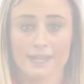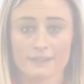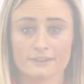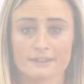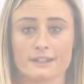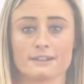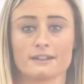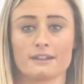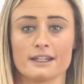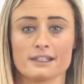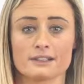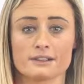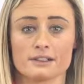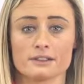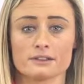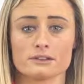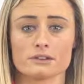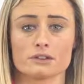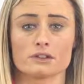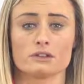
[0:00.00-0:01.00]
and
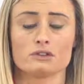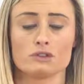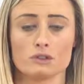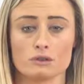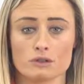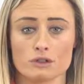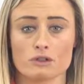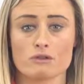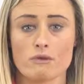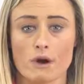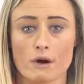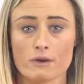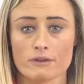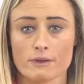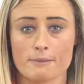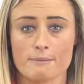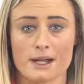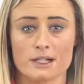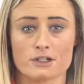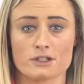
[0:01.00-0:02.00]
adolescence due to growth
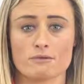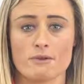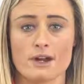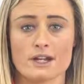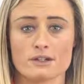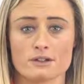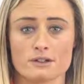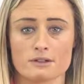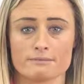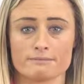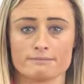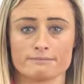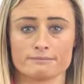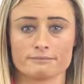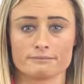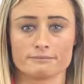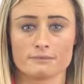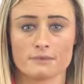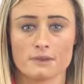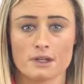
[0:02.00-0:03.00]
and maturation.
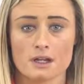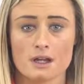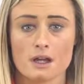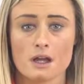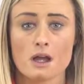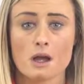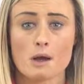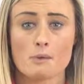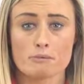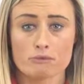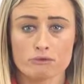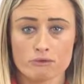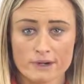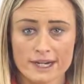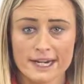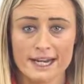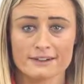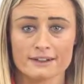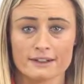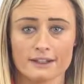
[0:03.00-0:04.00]

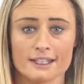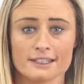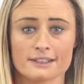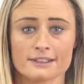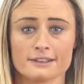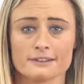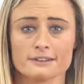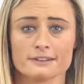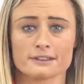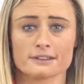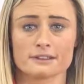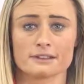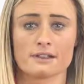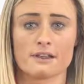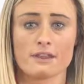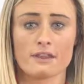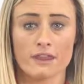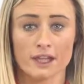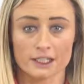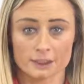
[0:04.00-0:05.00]
Pre-adolescence,
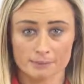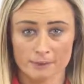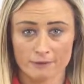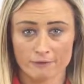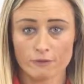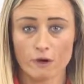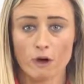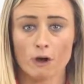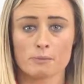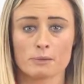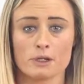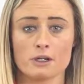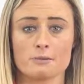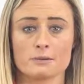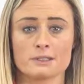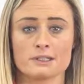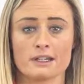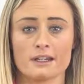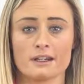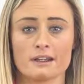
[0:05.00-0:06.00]
that's before
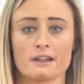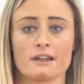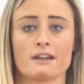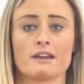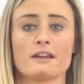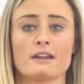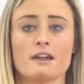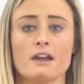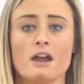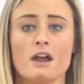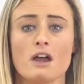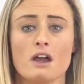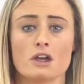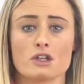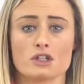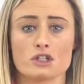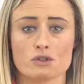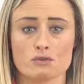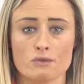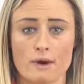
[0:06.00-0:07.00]
puberty,
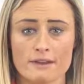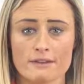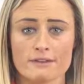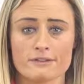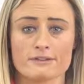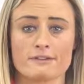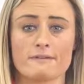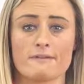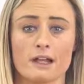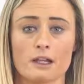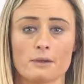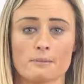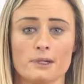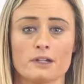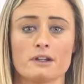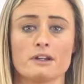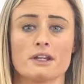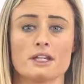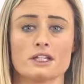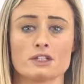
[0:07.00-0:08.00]
strength
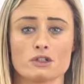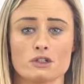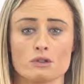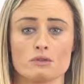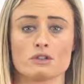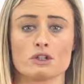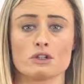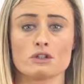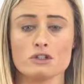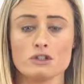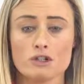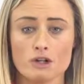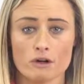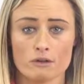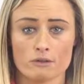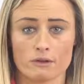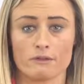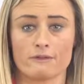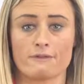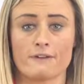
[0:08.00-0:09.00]
development is due to
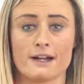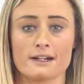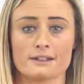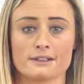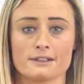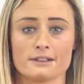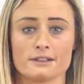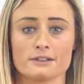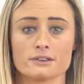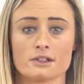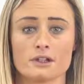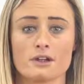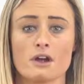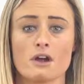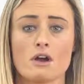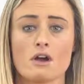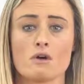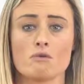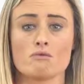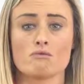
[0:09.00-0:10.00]
neural factors
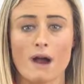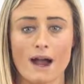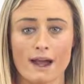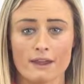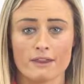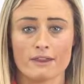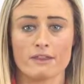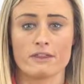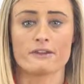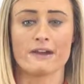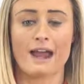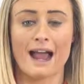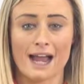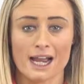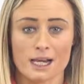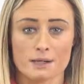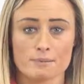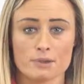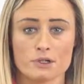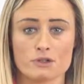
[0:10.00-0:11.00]
rather than
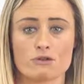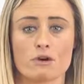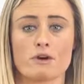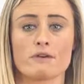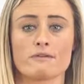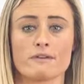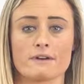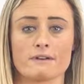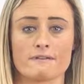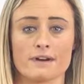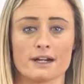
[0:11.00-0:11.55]
hypertrophic